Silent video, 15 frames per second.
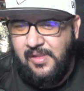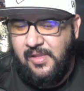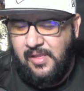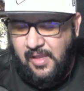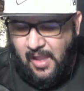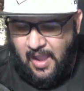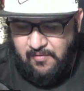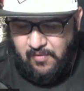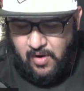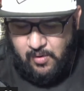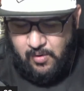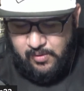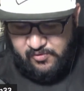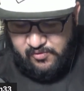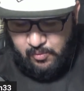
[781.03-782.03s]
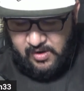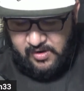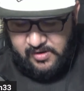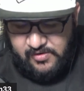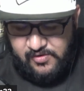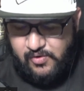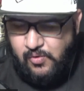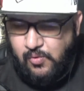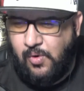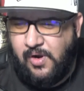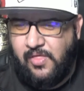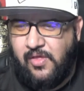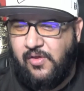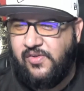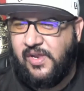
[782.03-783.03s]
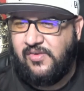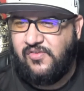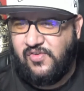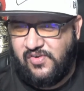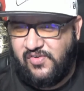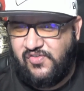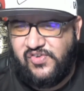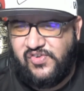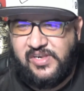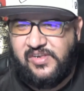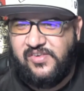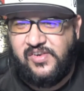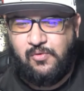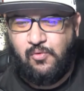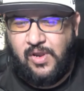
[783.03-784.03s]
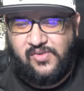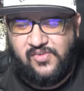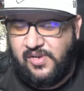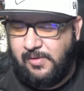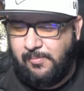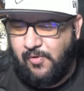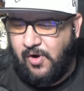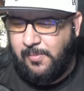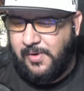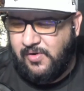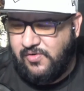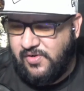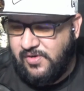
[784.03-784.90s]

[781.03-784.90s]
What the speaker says: I've always wanted to do one of those like just cheesy wrestling promos.